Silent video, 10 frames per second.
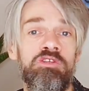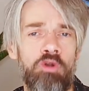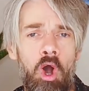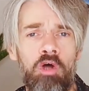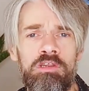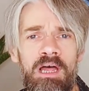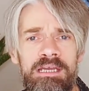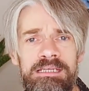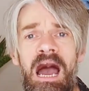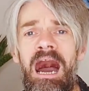your
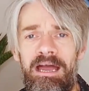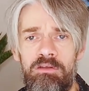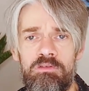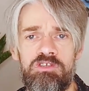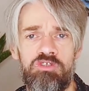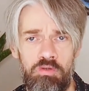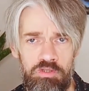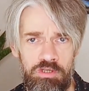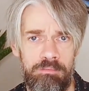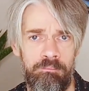online IELTS
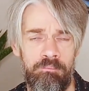tutor.